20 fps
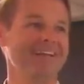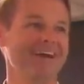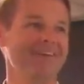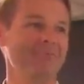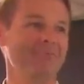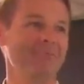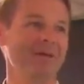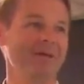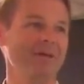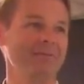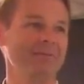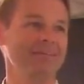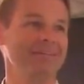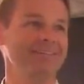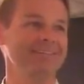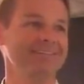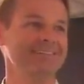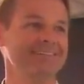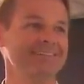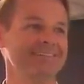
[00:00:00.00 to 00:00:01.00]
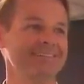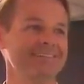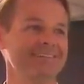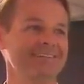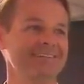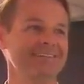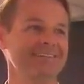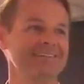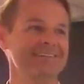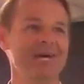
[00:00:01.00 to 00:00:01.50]
and have a baby
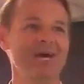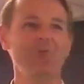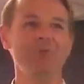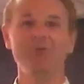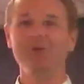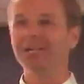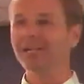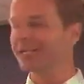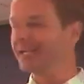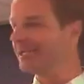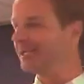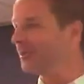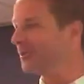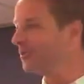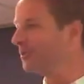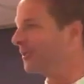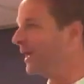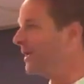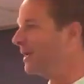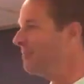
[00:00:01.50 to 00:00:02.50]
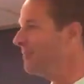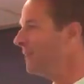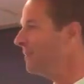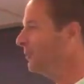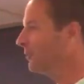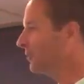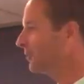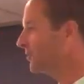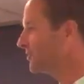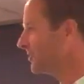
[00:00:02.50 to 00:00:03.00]
because I want a little
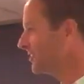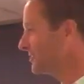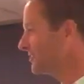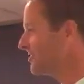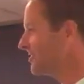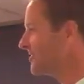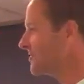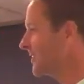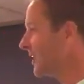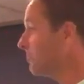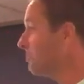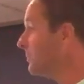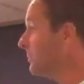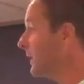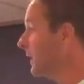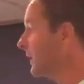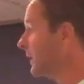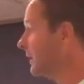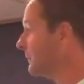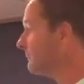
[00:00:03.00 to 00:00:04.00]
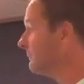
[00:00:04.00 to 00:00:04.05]
grandbaby who looks just like me.